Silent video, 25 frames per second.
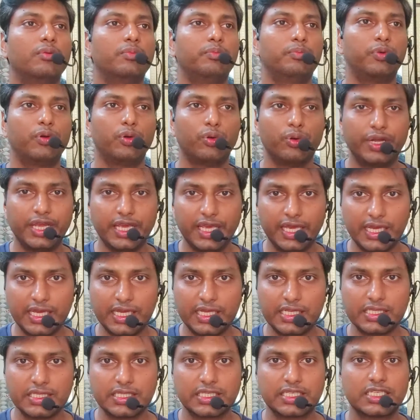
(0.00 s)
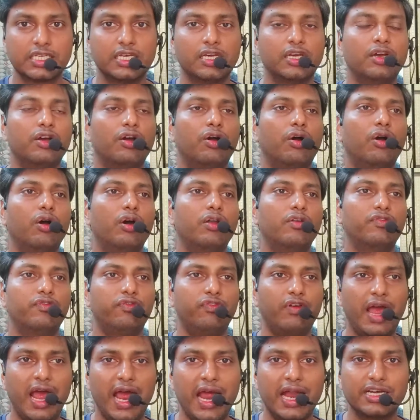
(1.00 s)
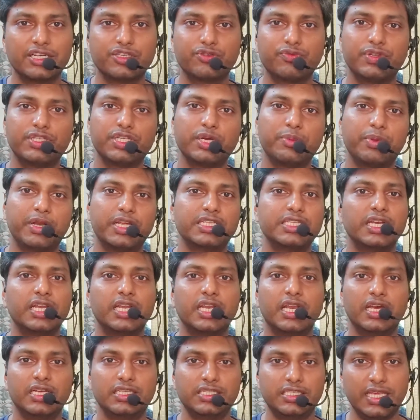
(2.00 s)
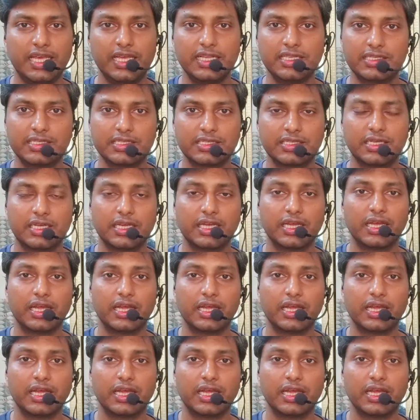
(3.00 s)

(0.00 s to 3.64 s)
proteins or fats which are present in our cells.